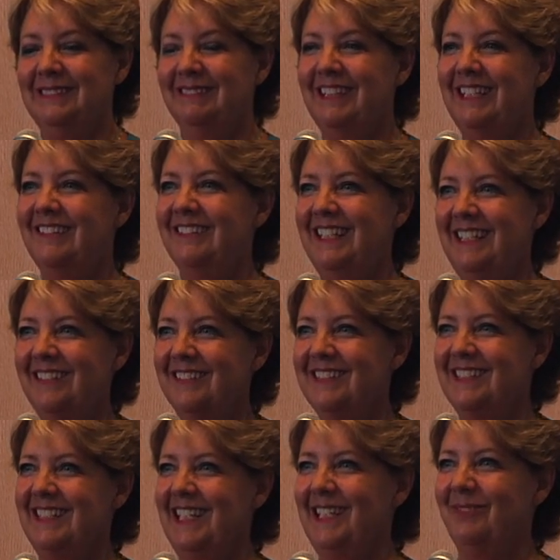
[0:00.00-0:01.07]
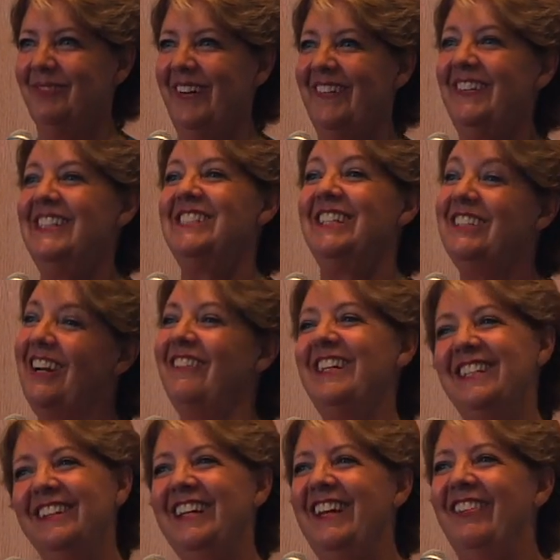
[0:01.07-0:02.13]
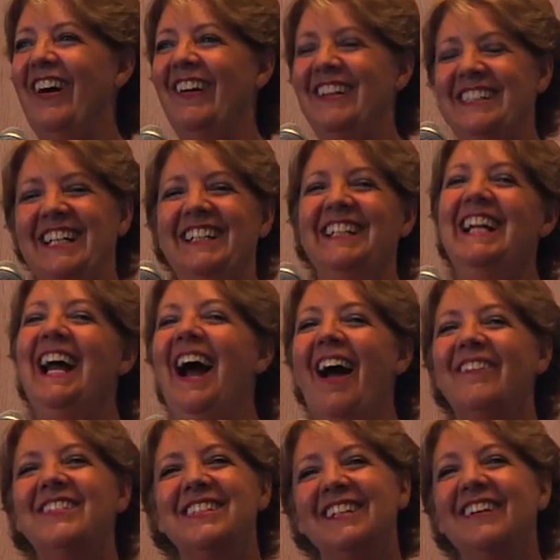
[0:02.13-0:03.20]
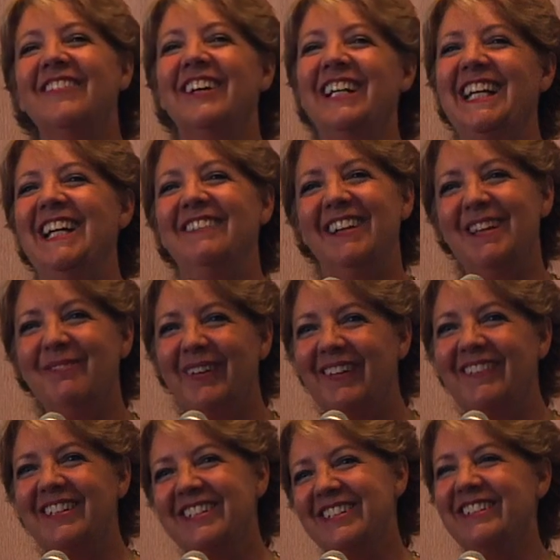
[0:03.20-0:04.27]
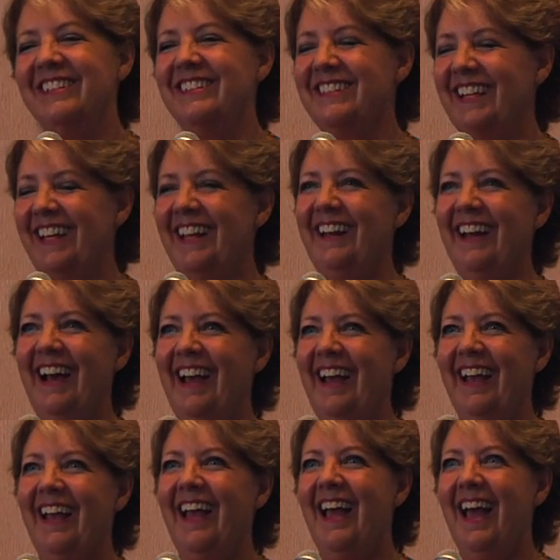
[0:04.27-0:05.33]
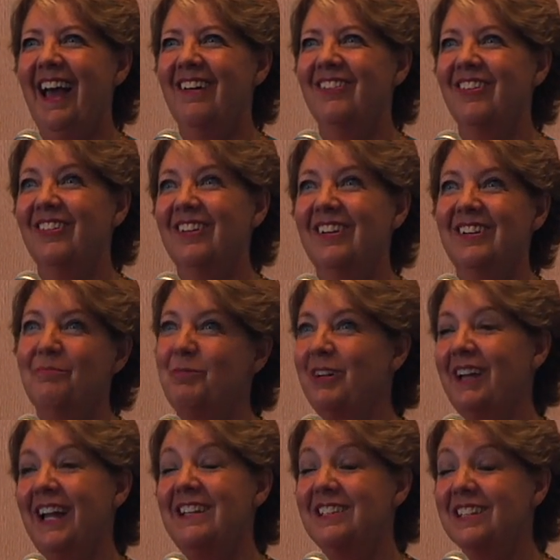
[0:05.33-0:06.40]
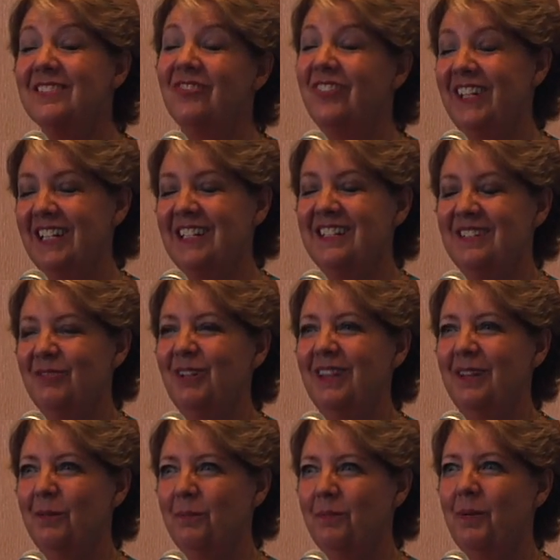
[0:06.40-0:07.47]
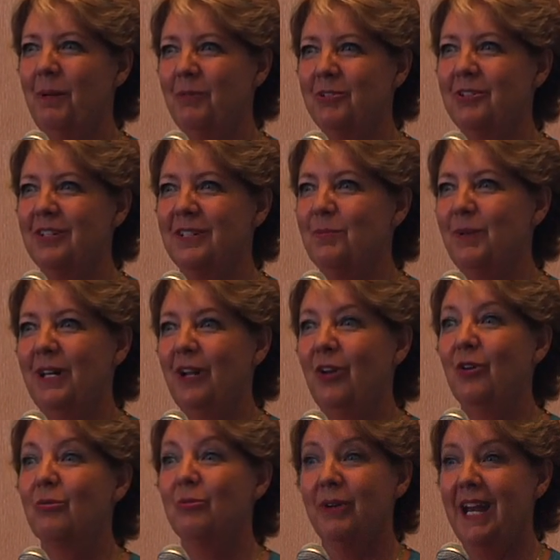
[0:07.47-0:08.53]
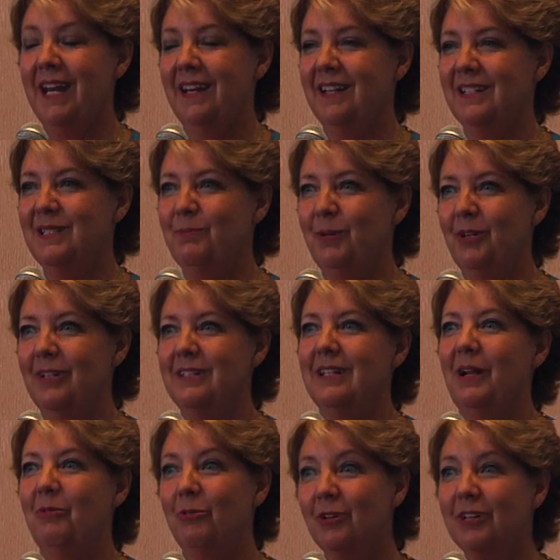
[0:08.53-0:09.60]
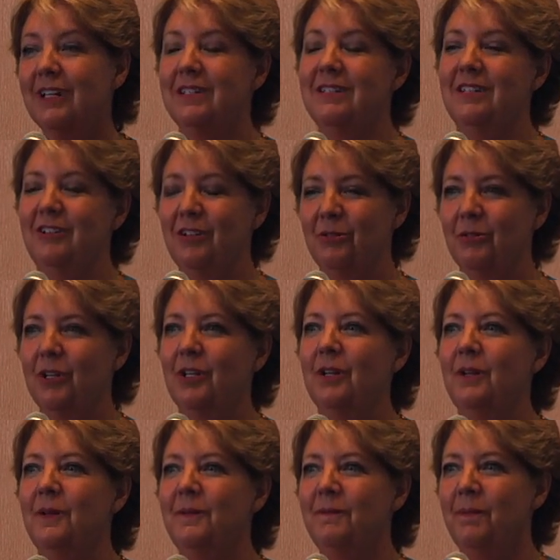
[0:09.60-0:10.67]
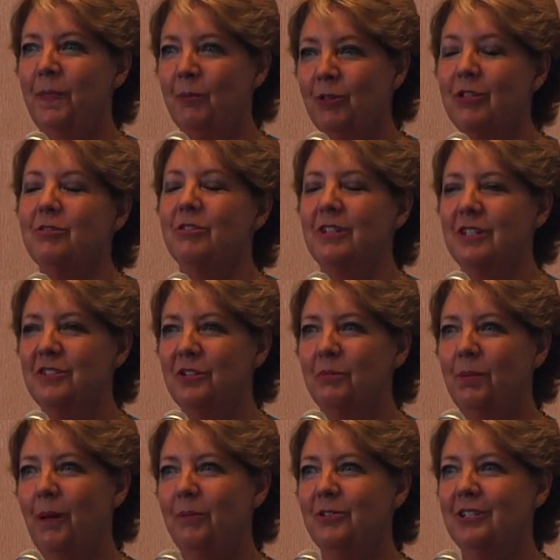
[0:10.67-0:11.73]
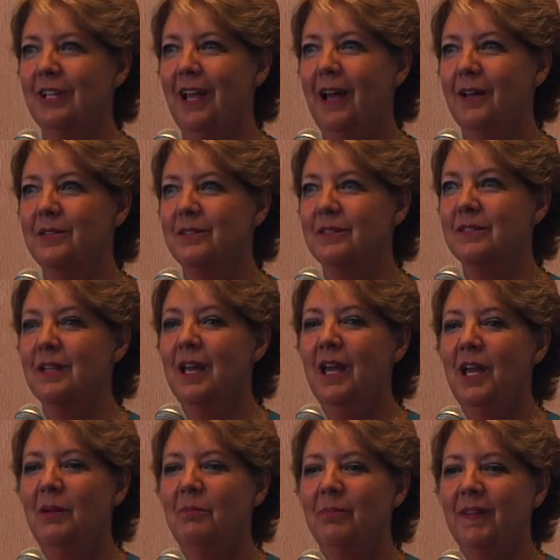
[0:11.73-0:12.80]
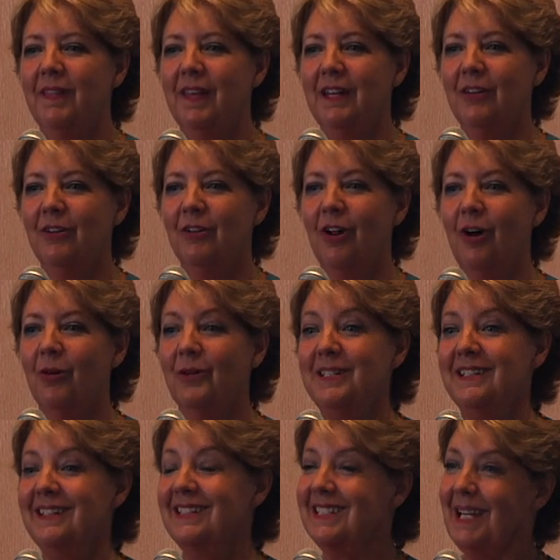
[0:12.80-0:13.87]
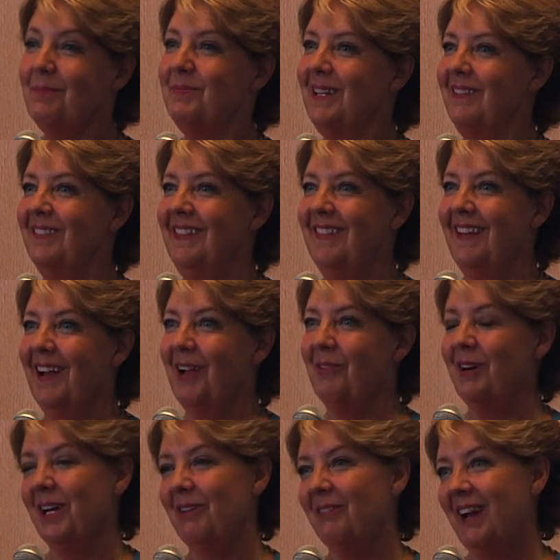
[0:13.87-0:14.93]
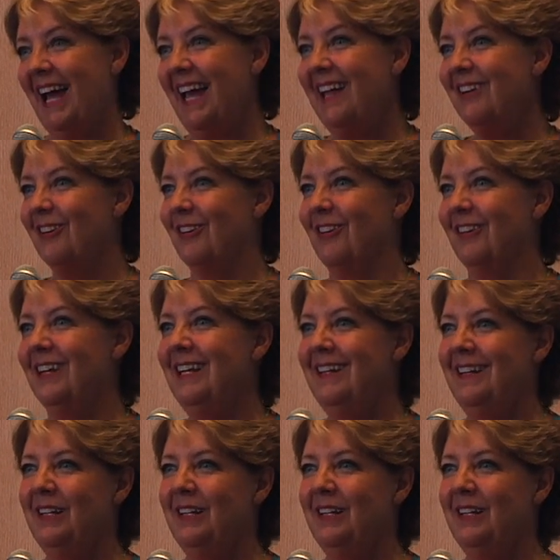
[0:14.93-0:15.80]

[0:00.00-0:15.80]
we don't need no stinking publisher. No, we do need publishers. I'm still working with publishers, and I have a book I just finished with a publisher. It's been a great experience, and I will continue to work with traditional publishing houses, but they don't always accept everything I want to write, or,